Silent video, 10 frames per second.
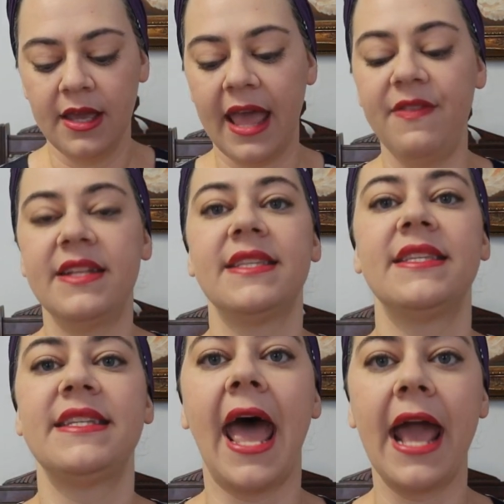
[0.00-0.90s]
and then
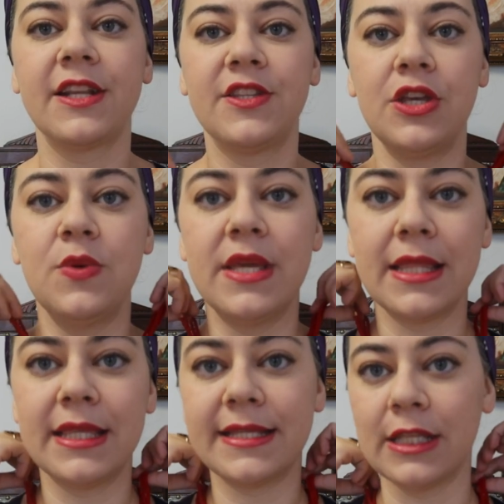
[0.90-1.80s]
stacked. So you
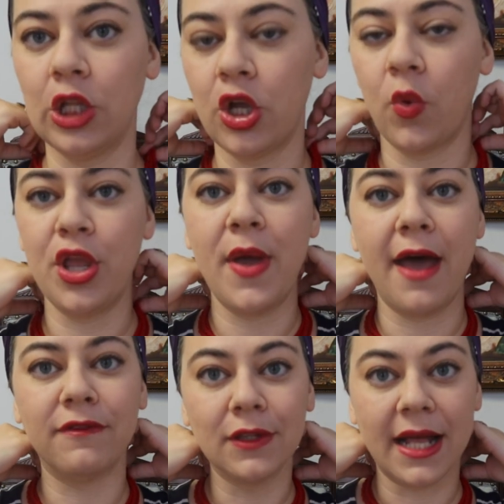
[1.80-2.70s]
get this look where you
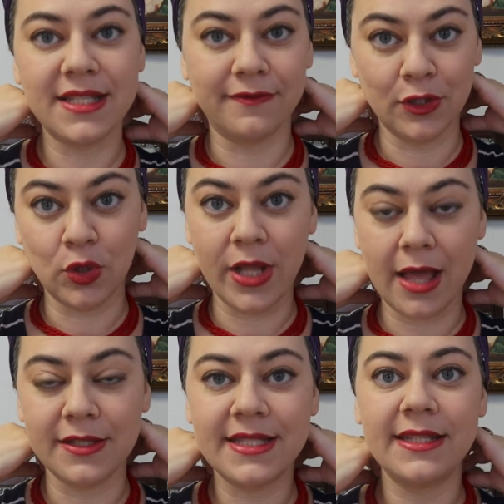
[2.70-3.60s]
have lots of little
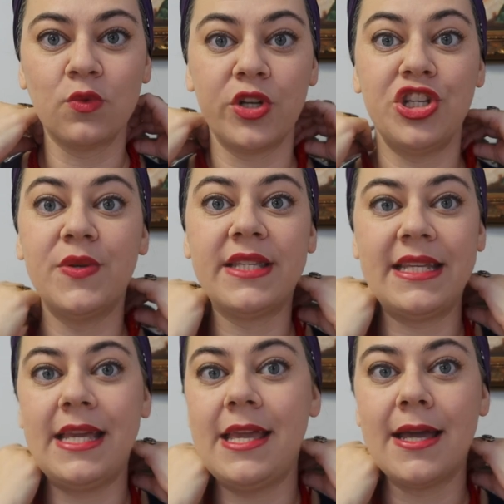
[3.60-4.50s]
necklaces, which you
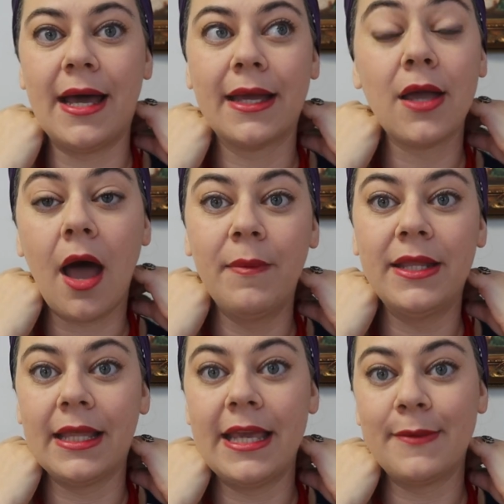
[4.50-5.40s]
see
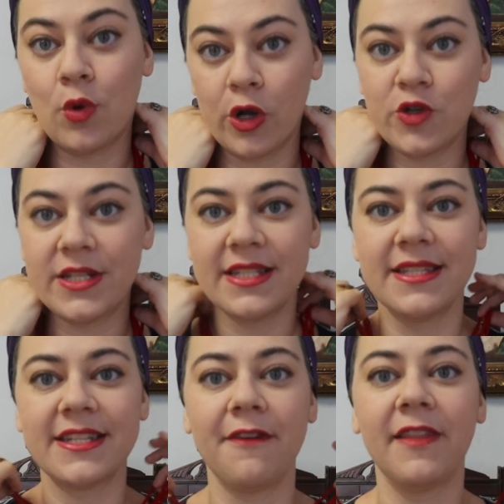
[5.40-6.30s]
commonly in portraits and
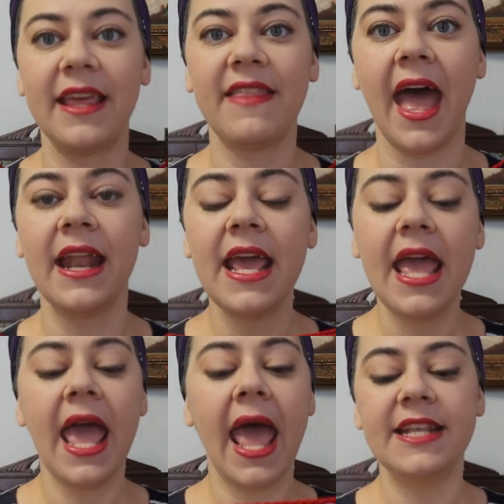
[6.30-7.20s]
stuff like that.
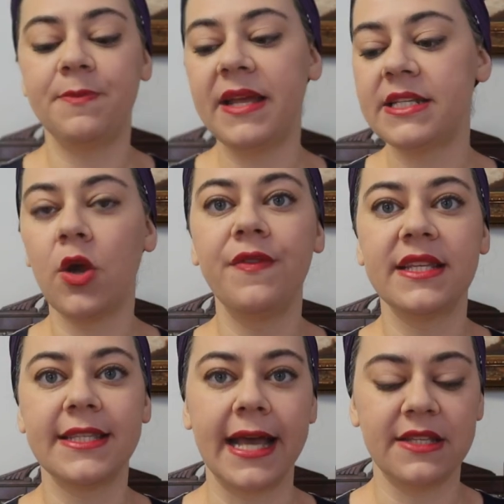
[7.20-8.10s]
And depending on the
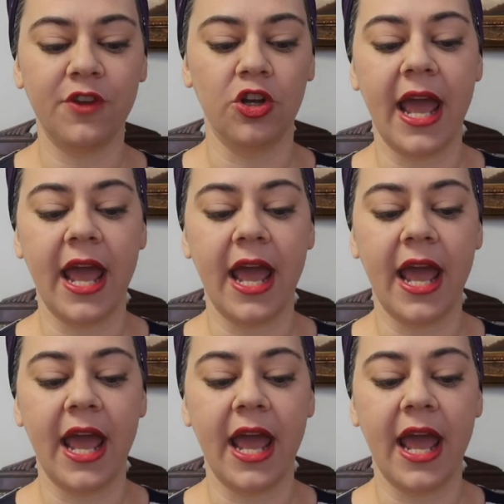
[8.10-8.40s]
size of your